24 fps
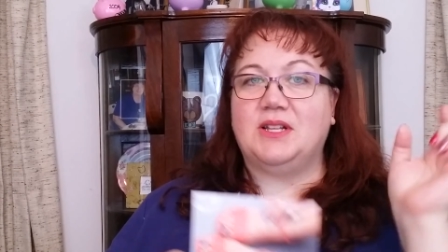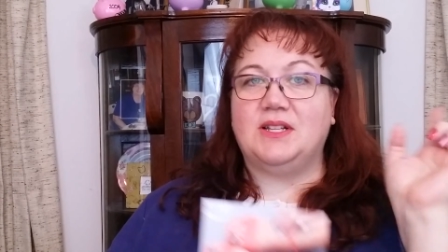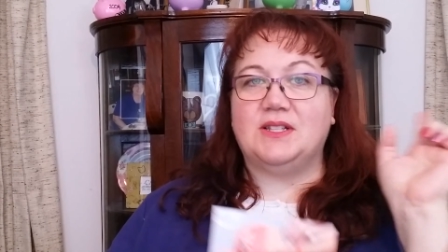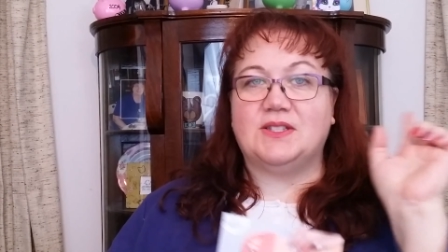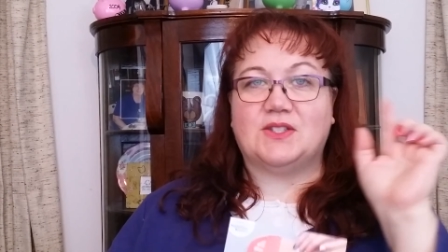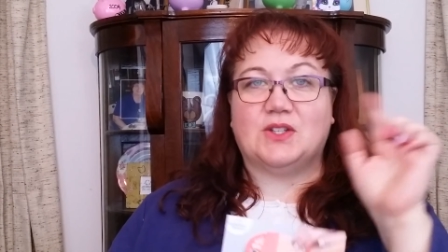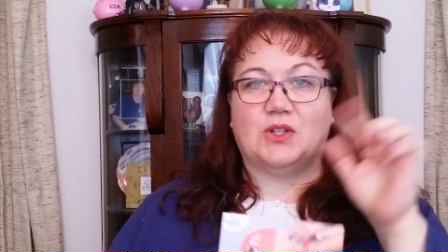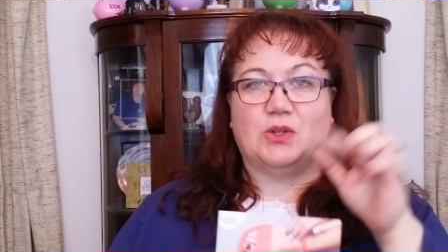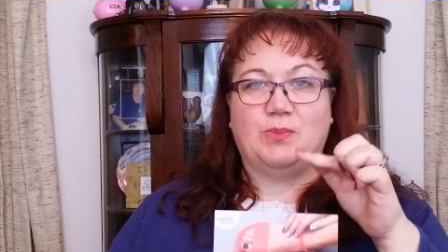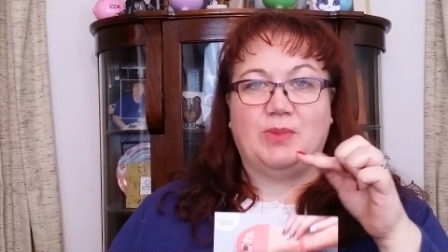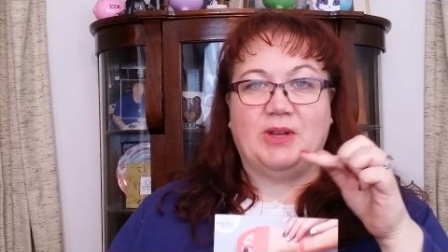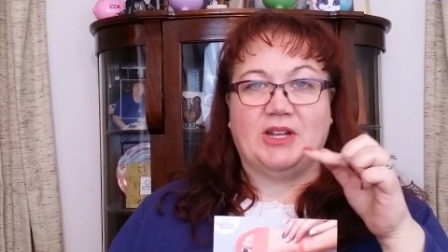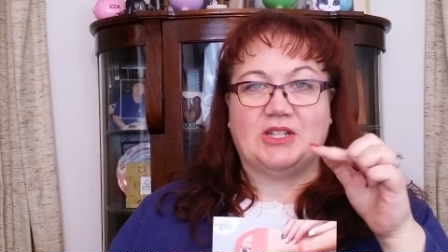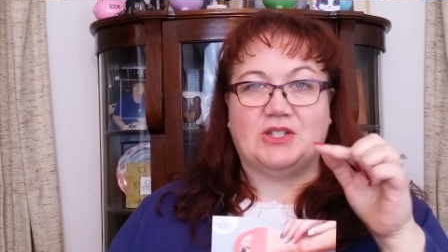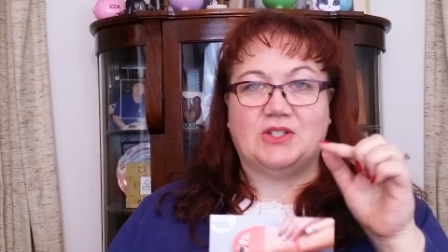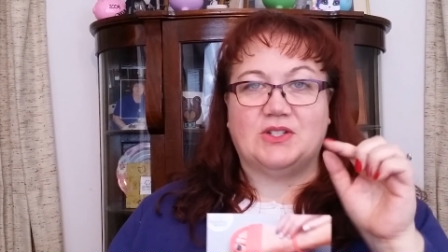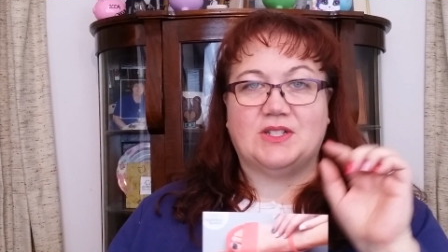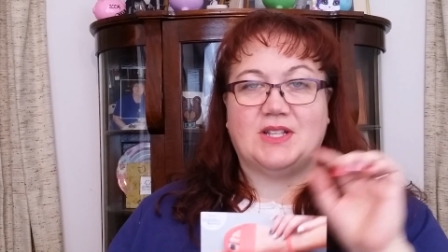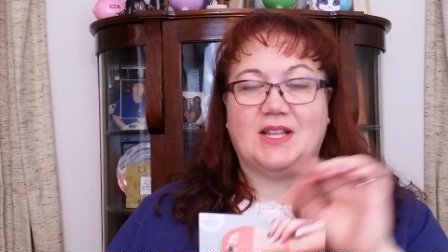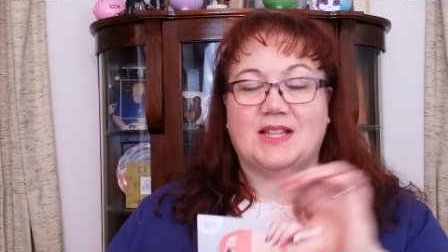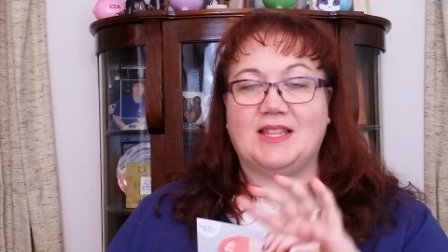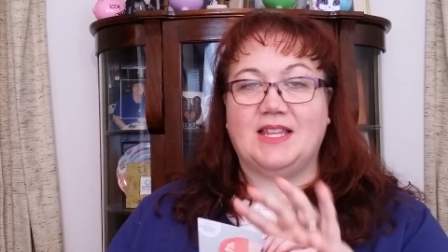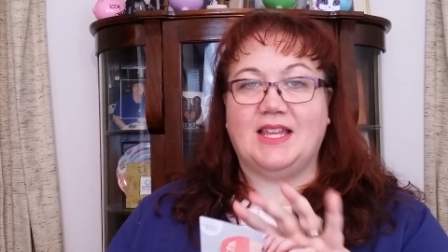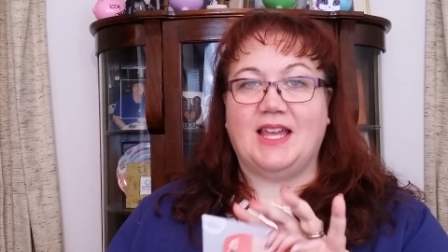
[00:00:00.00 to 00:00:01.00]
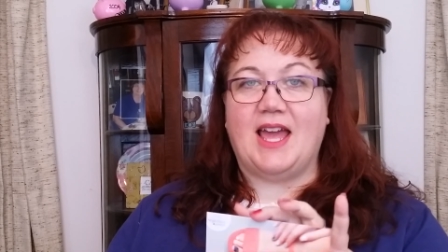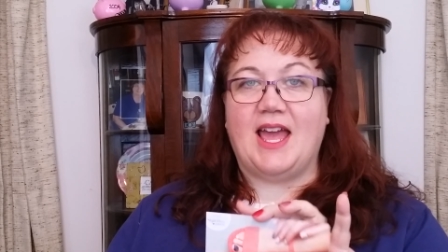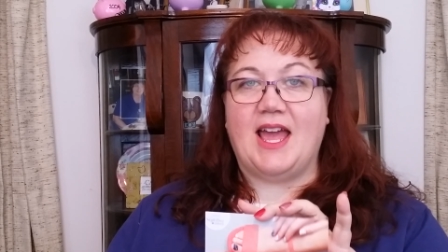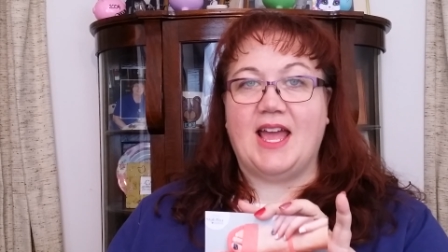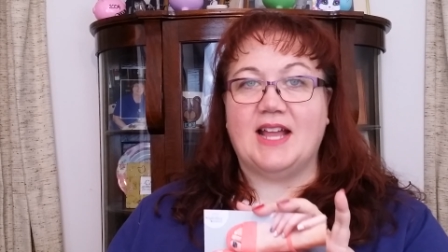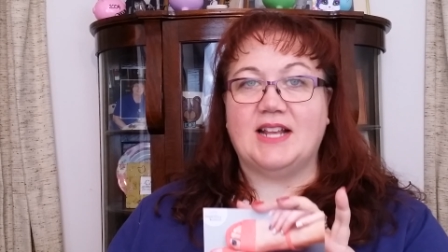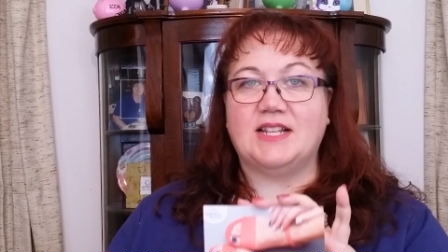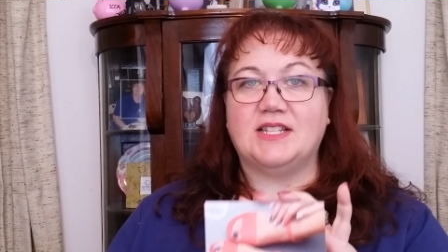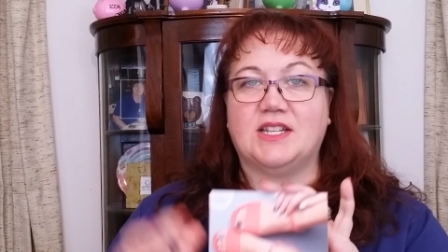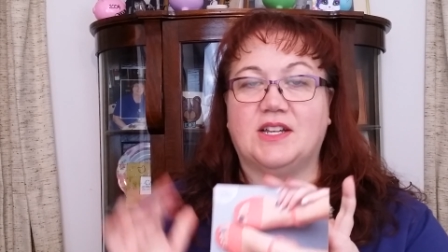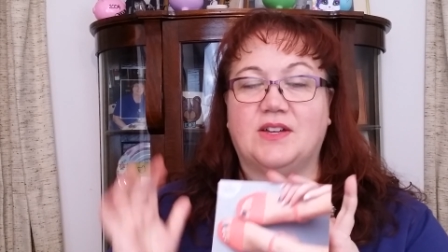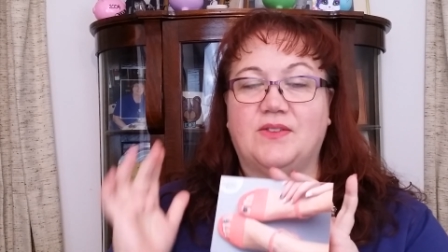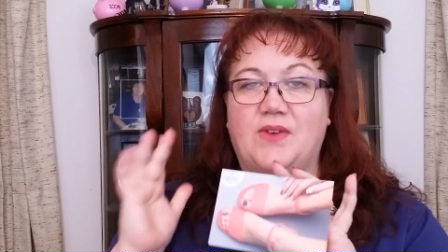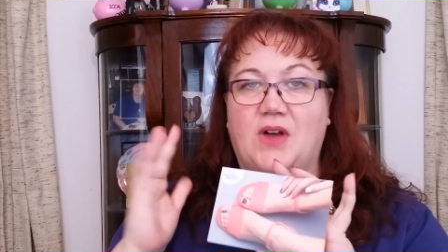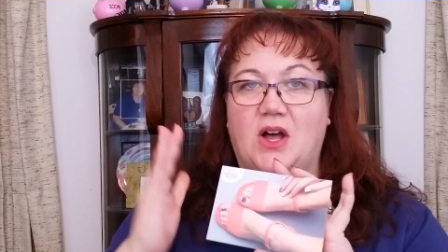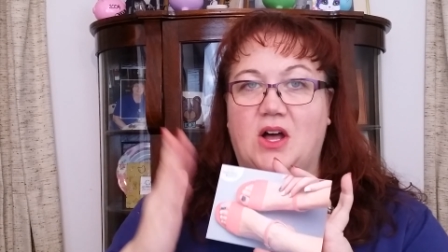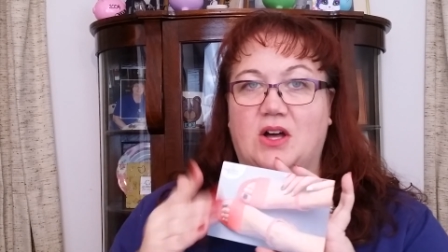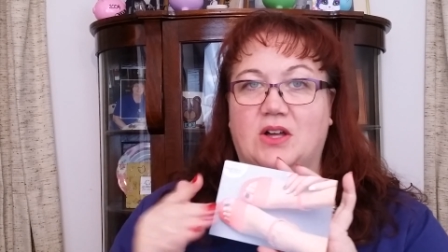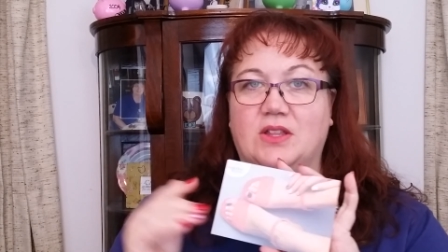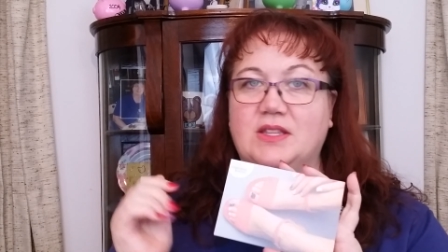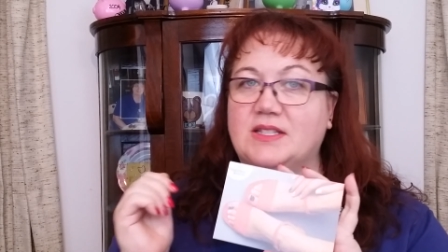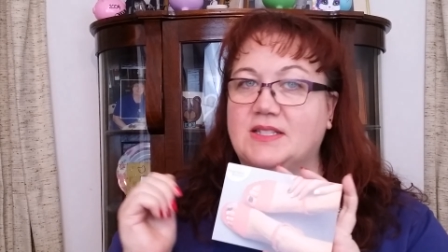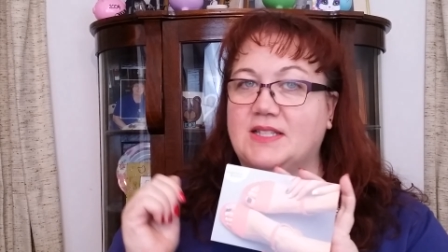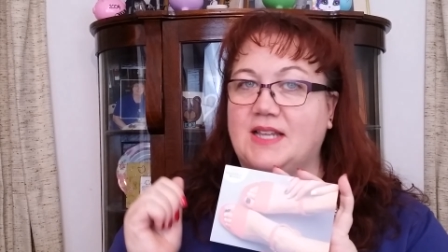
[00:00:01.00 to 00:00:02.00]
insert pictures at the end of
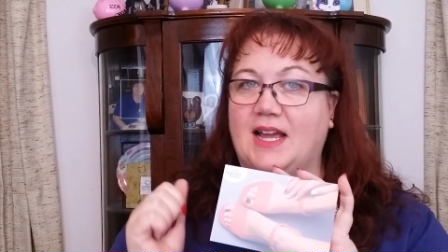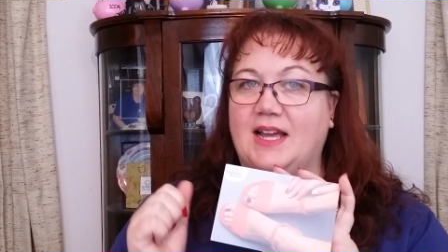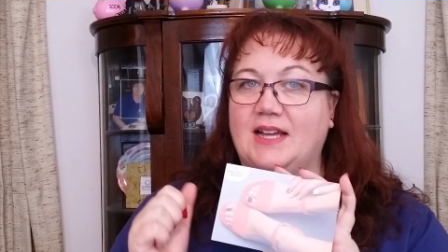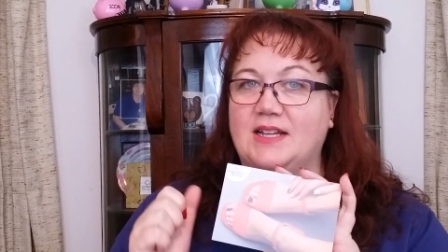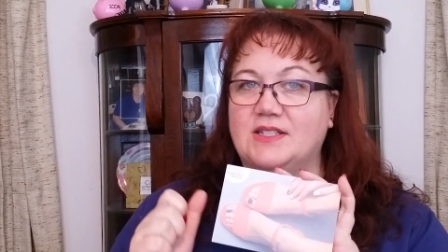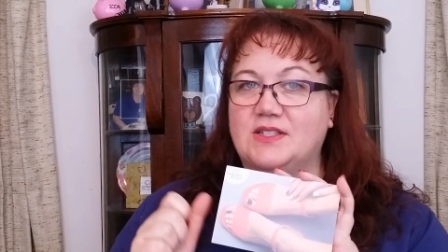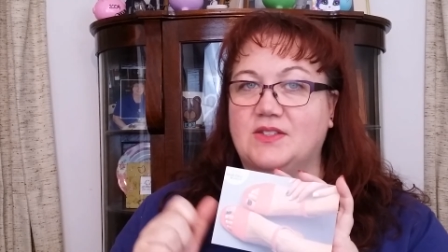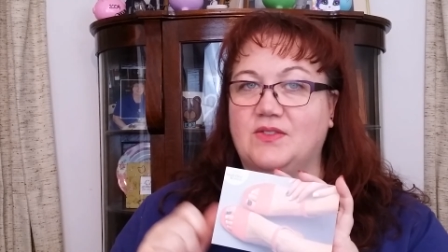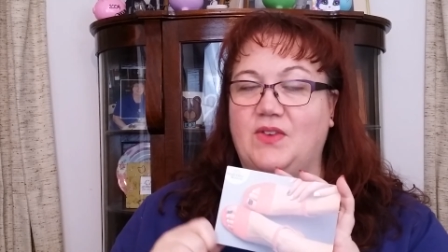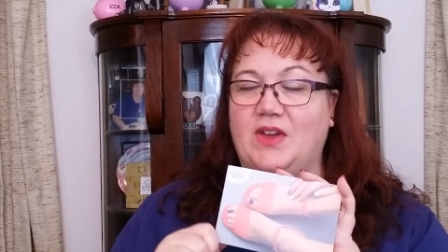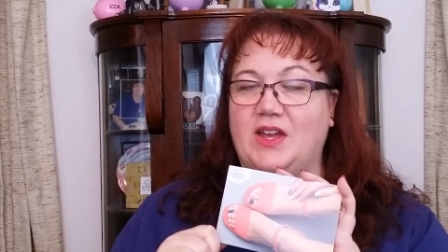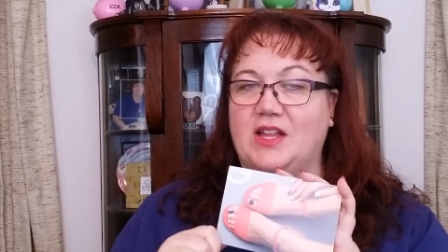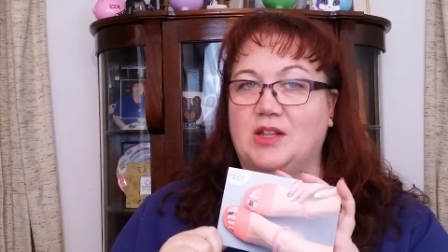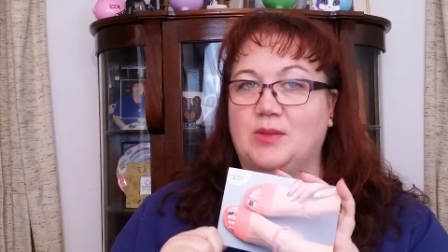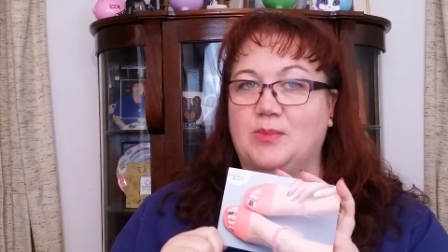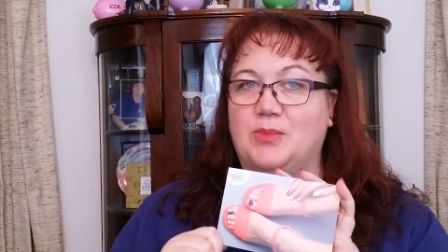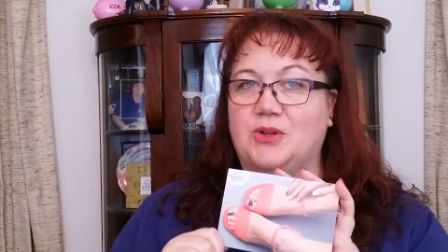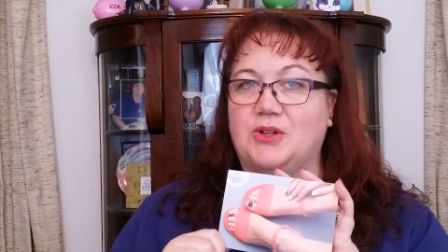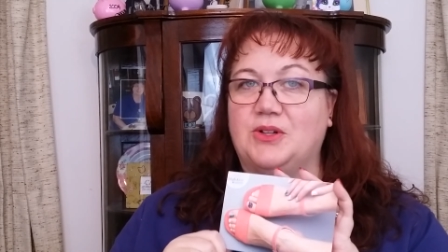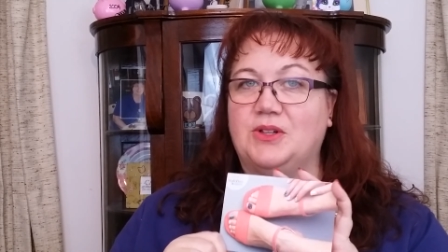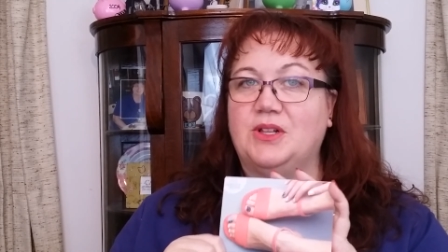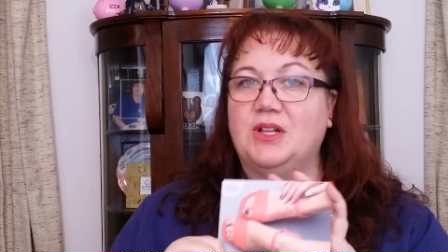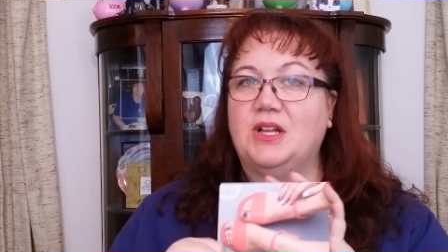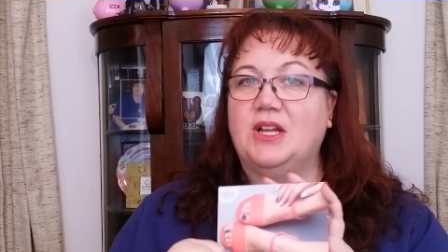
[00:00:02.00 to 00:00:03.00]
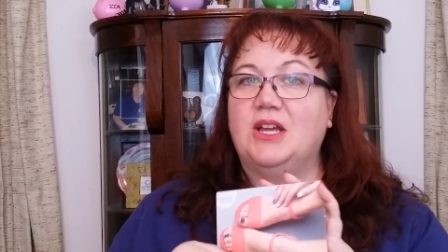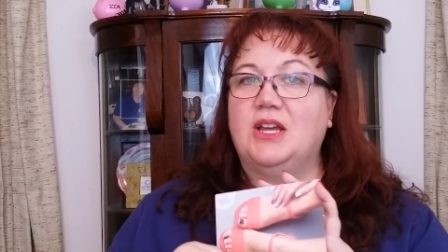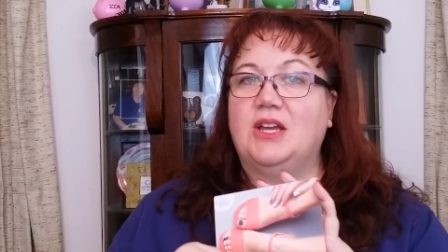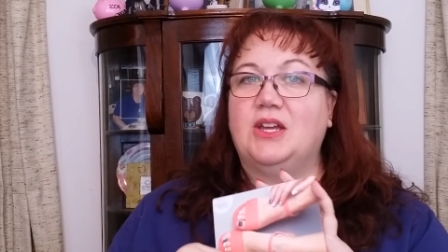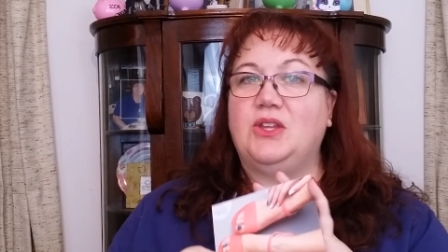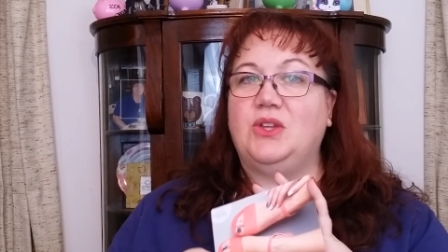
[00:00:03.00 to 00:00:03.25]
all the styles available.